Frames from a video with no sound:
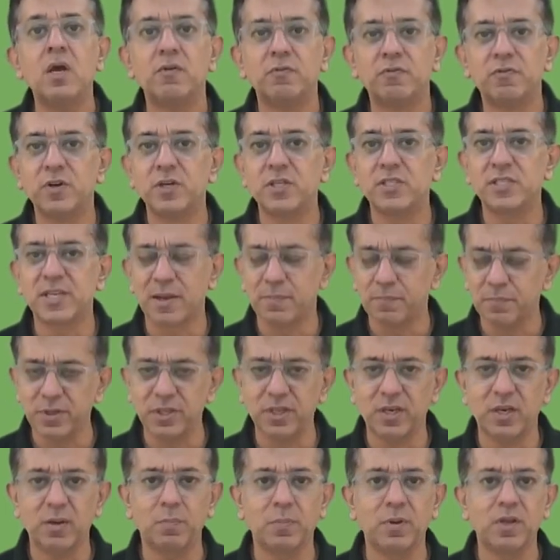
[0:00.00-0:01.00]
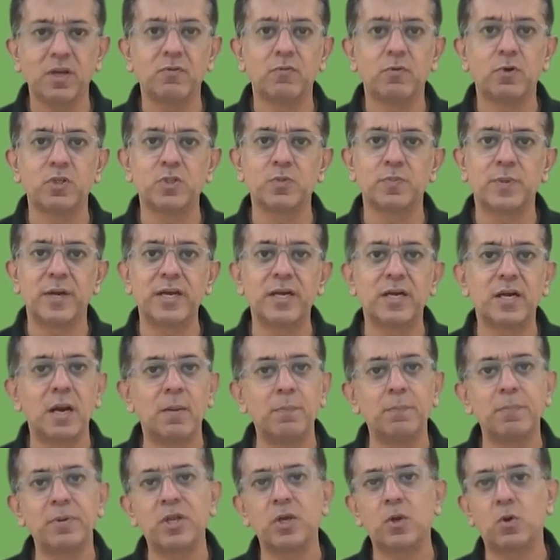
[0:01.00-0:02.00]
first MP3 player was by a
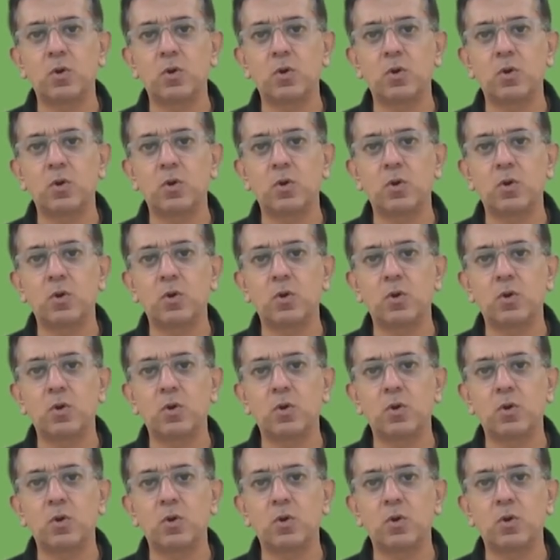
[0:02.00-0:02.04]
company